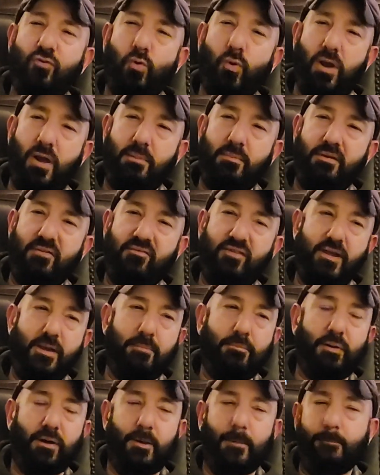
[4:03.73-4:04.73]

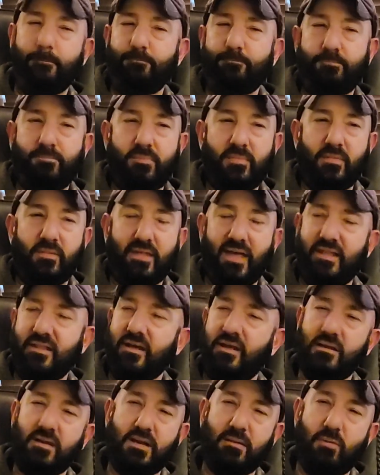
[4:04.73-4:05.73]
ABV, but that
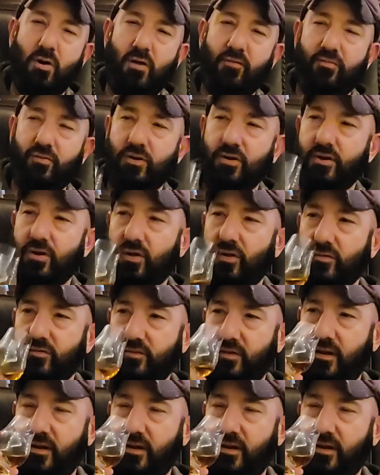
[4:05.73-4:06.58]
doesn't come off on the nose.